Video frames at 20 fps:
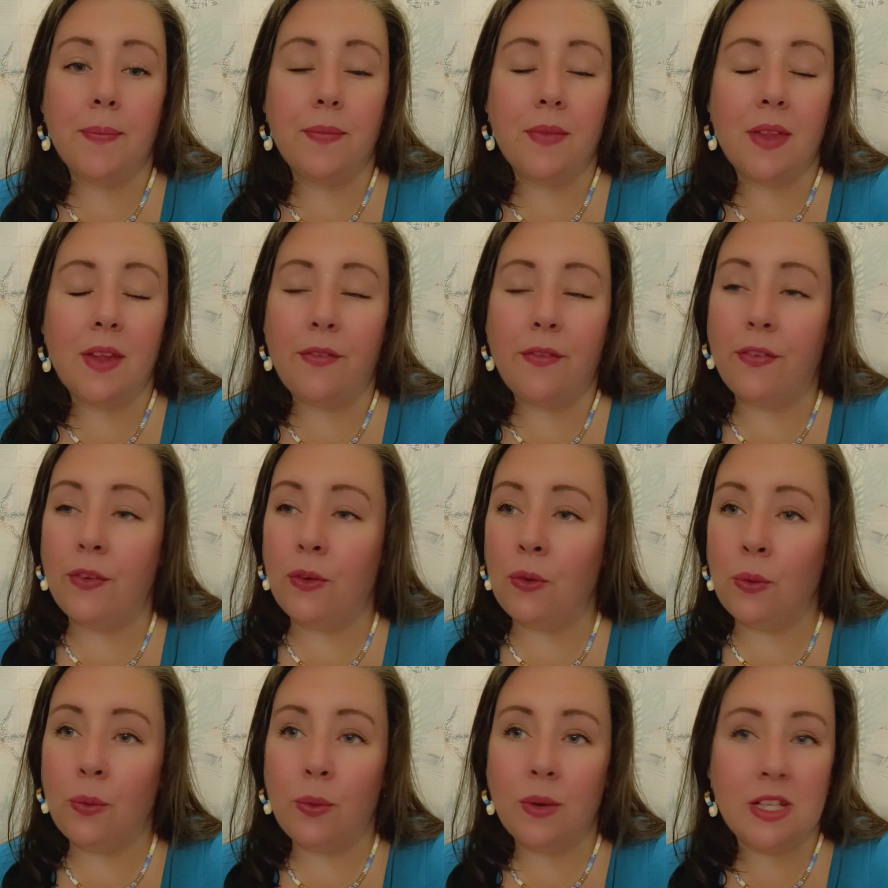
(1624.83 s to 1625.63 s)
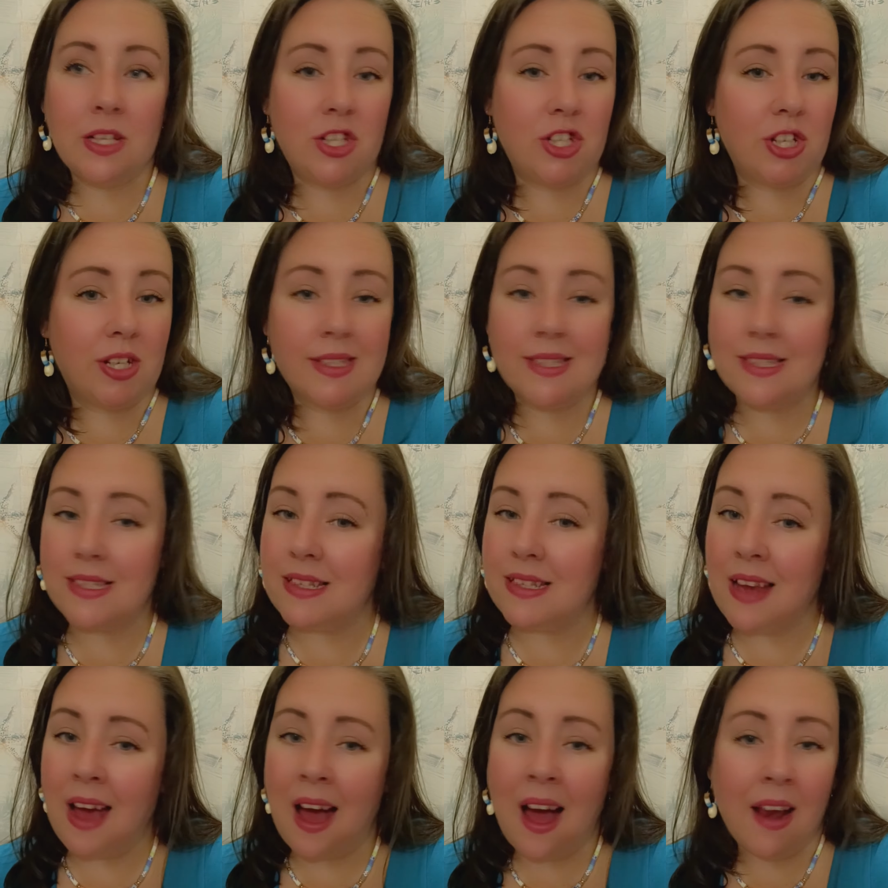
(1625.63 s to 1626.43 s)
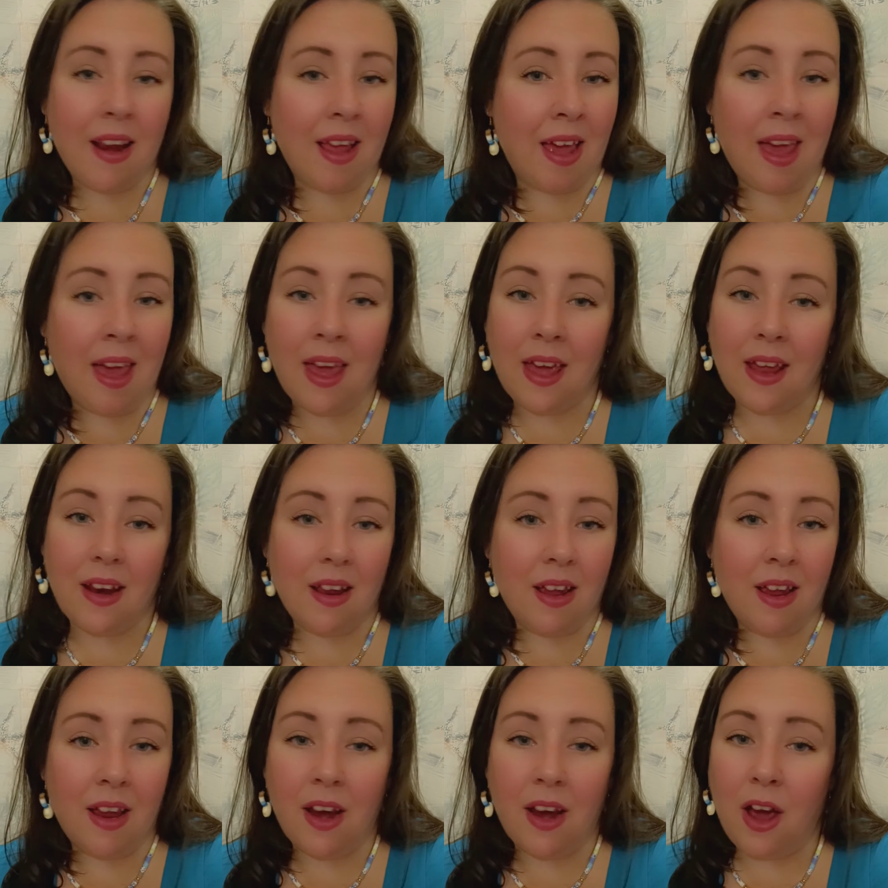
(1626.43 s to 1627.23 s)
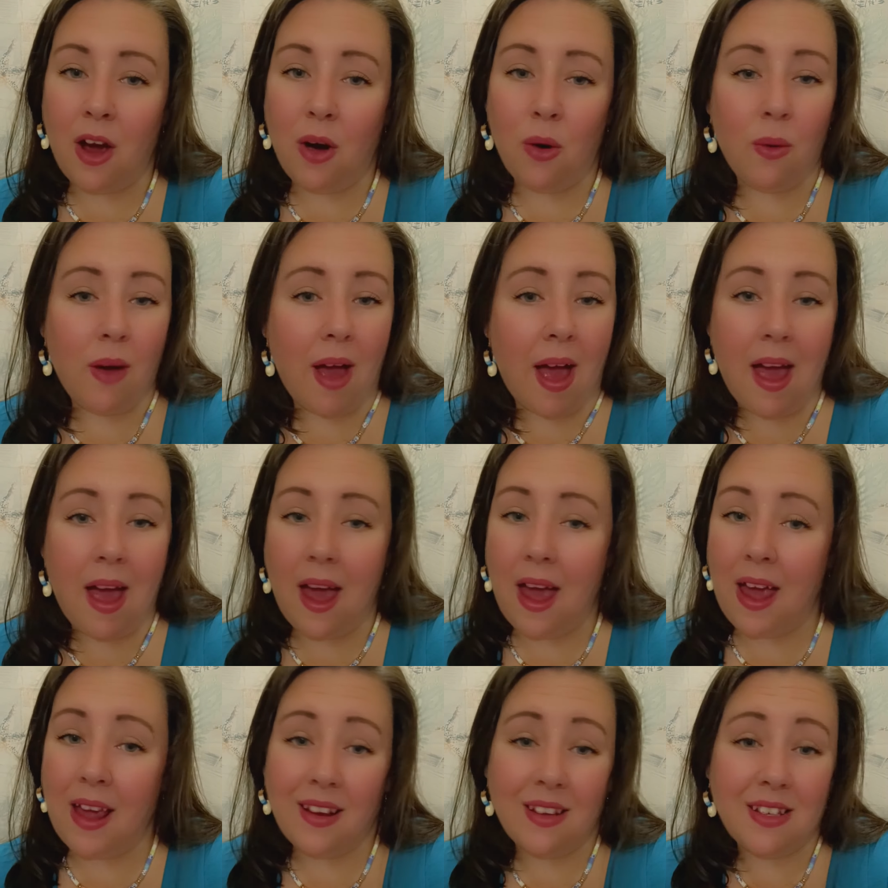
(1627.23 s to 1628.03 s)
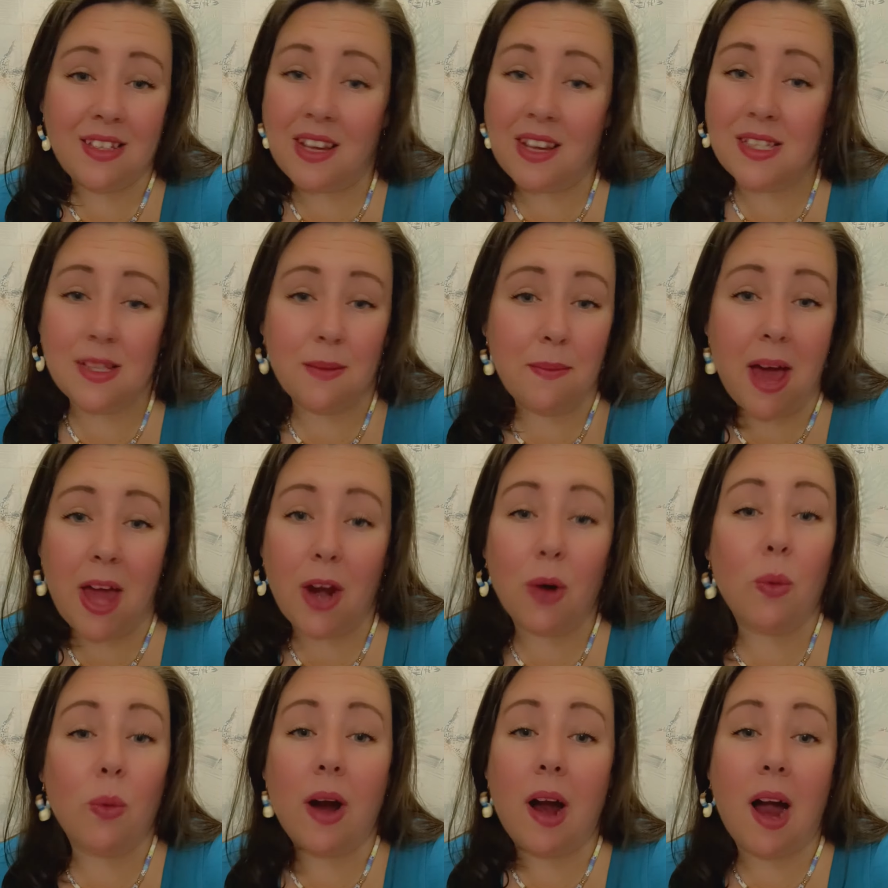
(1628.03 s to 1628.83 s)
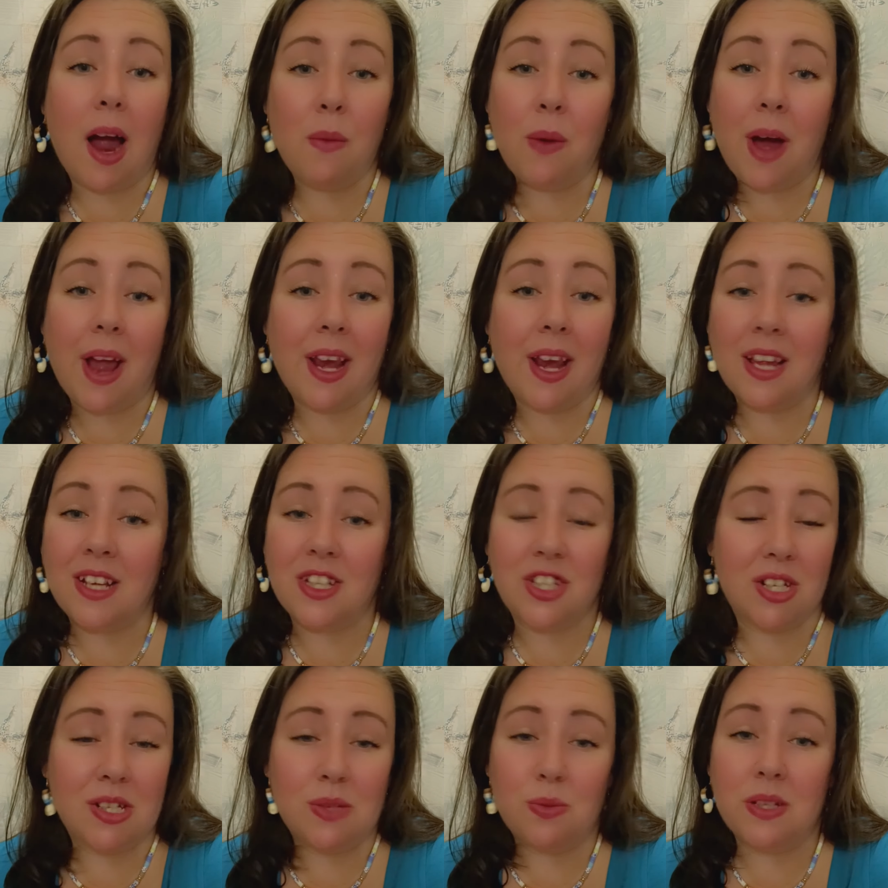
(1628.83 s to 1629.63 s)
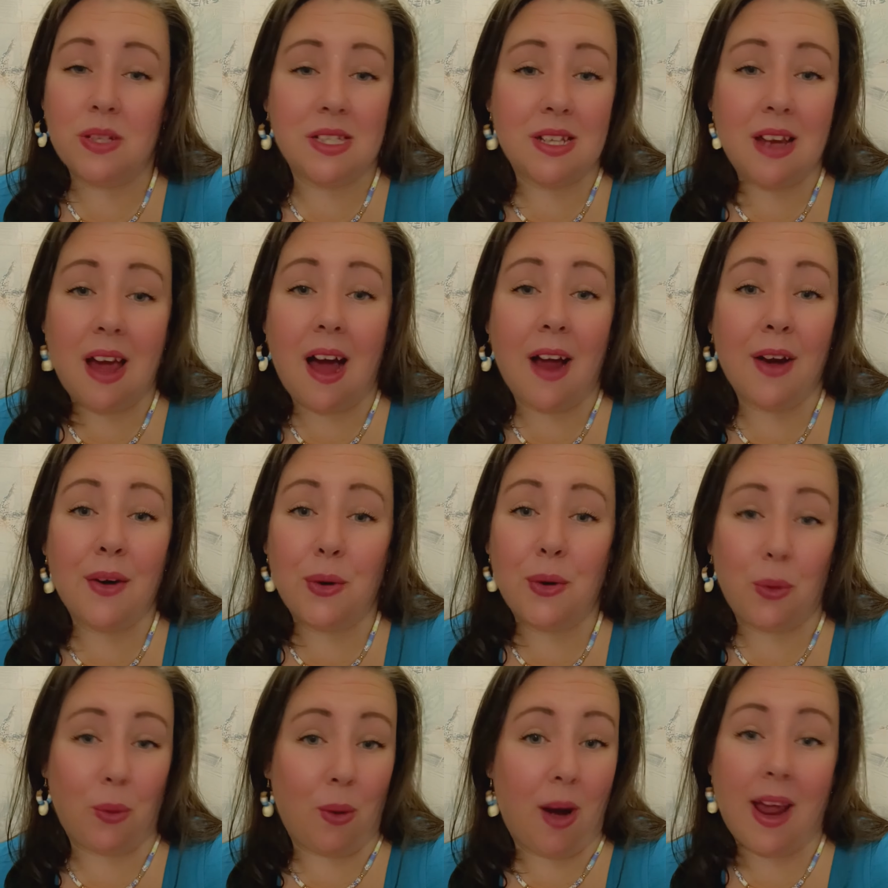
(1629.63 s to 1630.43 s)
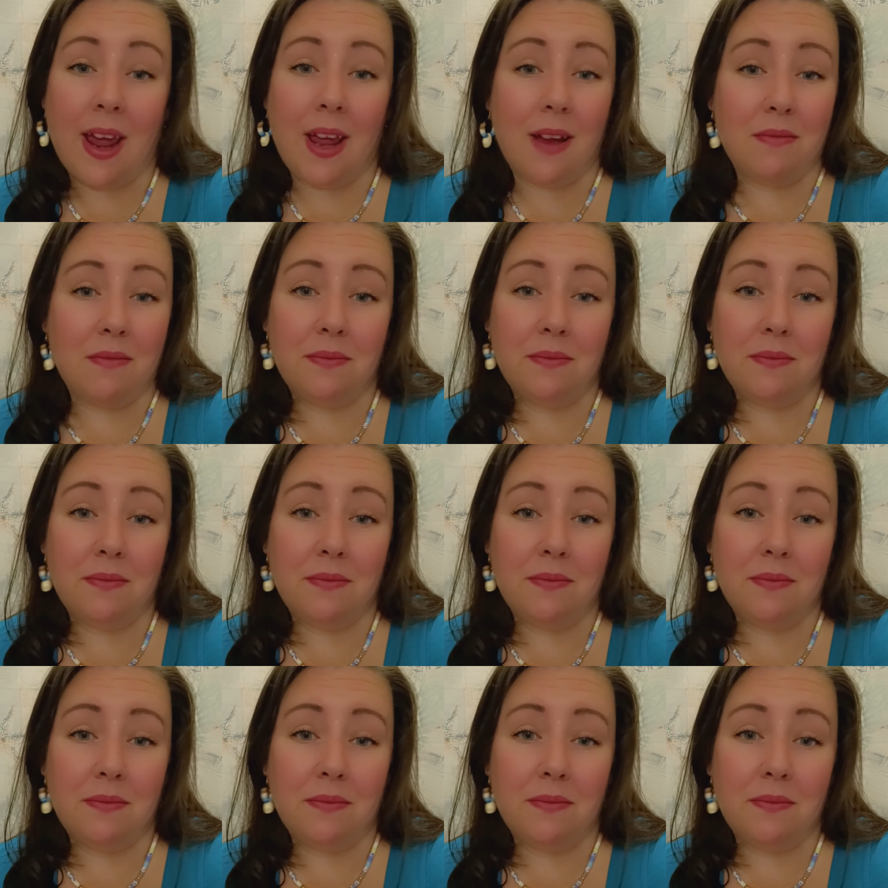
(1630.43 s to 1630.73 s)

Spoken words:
The food was just not it, It doesn't matter where I went. It just was not great.